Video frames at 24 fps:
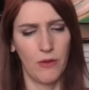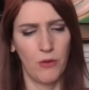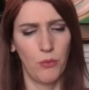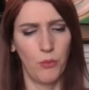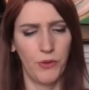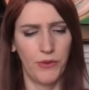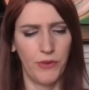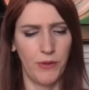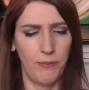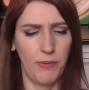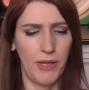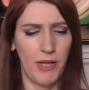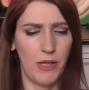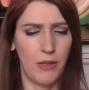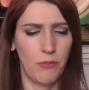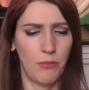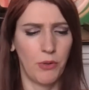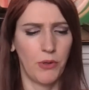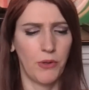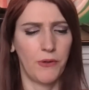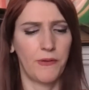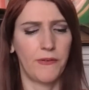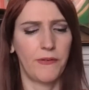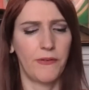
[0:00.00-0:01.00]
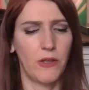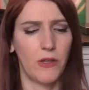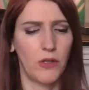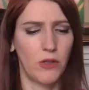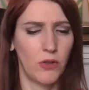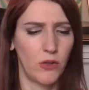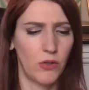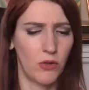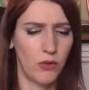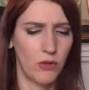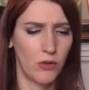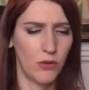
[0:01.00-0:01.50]
with the main person
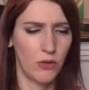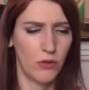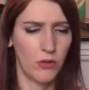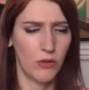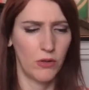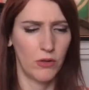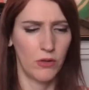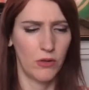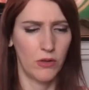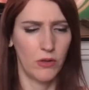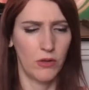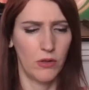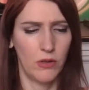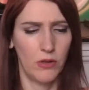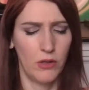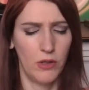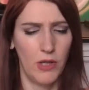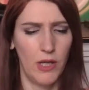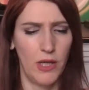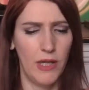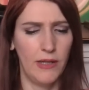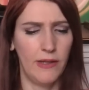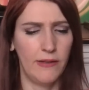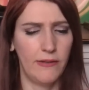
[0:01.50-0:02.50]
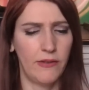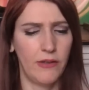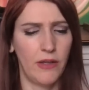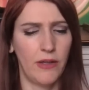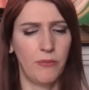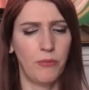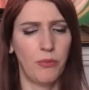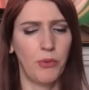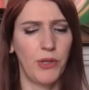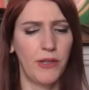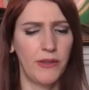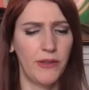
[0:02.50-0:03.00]
to
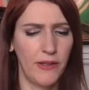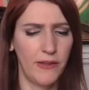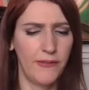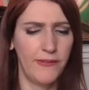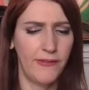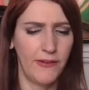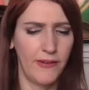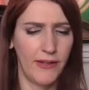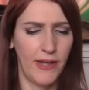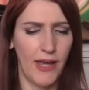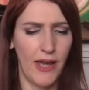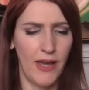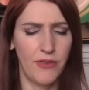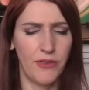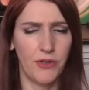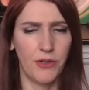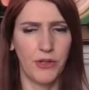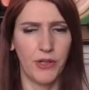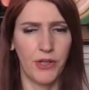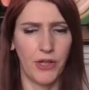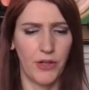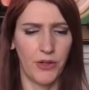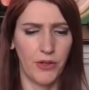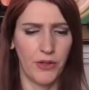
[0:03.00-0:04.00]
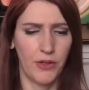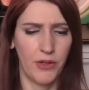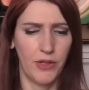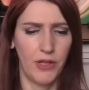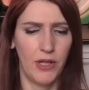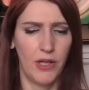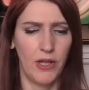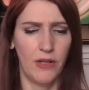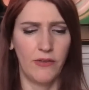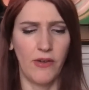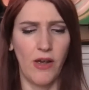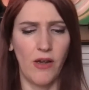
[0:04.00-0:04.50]
bring things together here
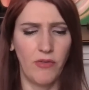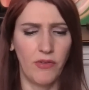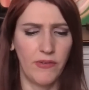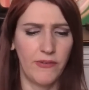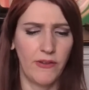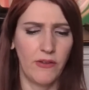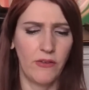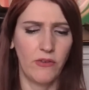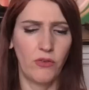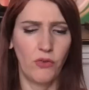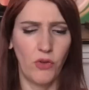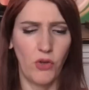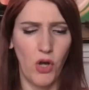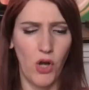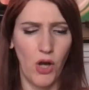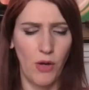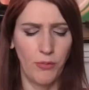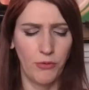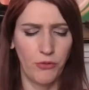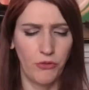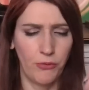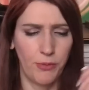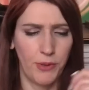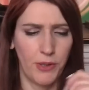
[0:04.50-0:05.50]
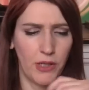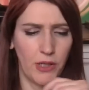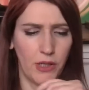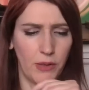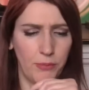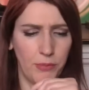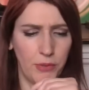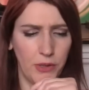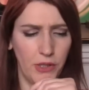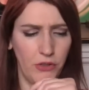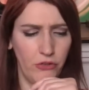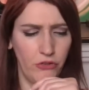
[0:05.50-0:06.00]
to have a sense of accomplishment and
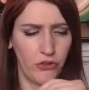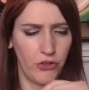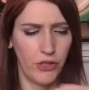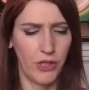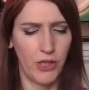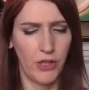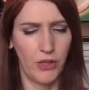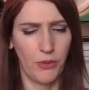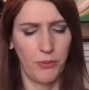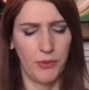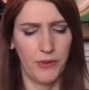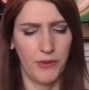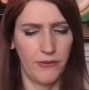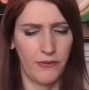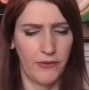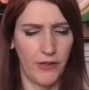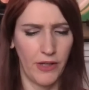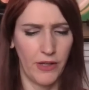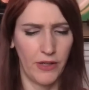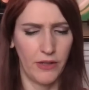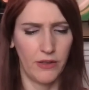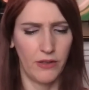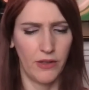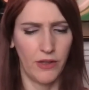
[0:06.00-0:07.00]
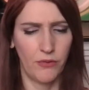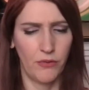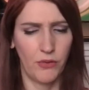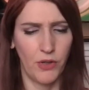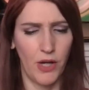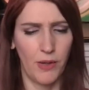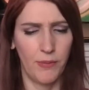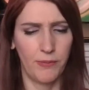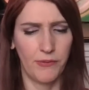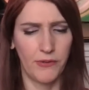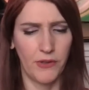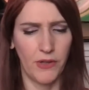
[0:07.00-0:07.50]
completion here with the Ten of
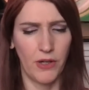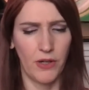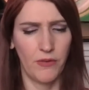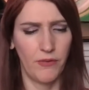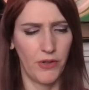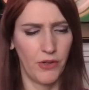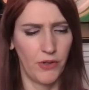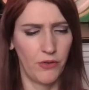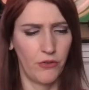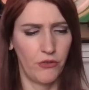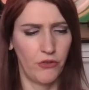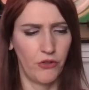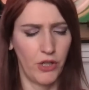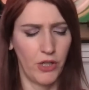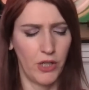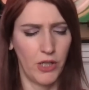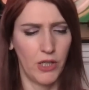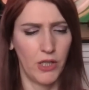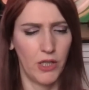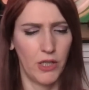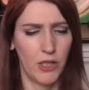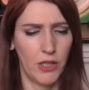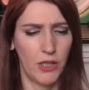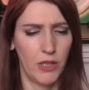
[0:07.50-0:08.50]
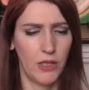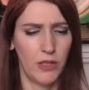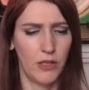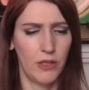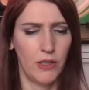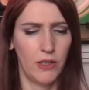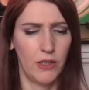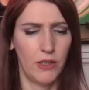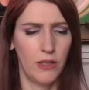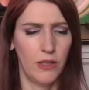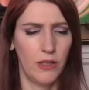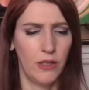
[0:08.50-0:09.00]
Cups kind of energy.
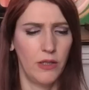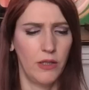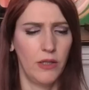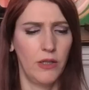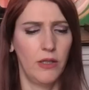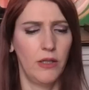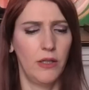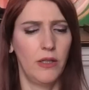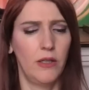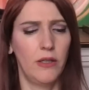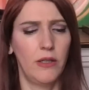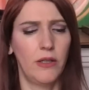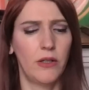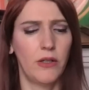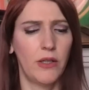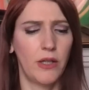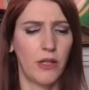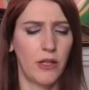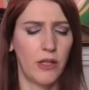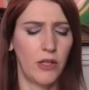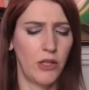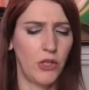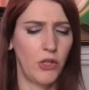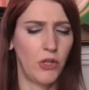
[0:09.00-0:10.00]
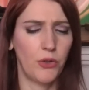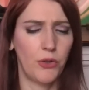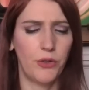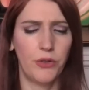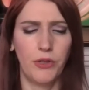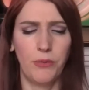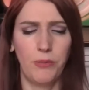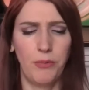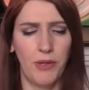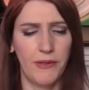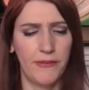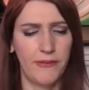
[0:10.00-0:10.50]
They're like, you're
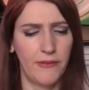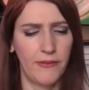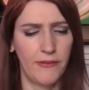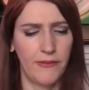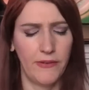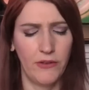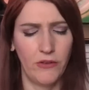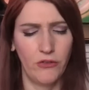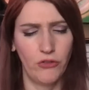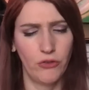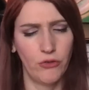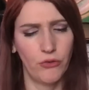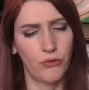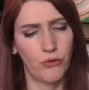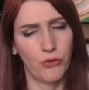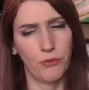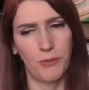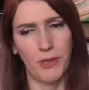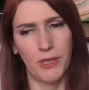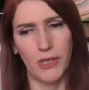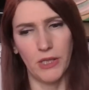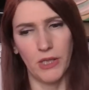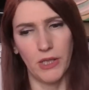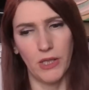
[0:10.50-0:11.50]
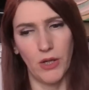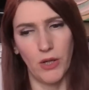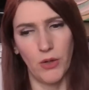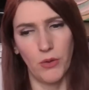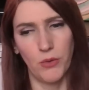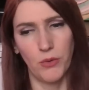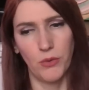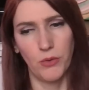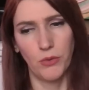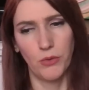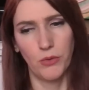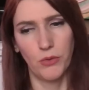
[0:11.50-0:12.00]
the best decision for me,
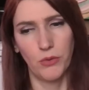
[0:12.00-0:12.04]
Leo.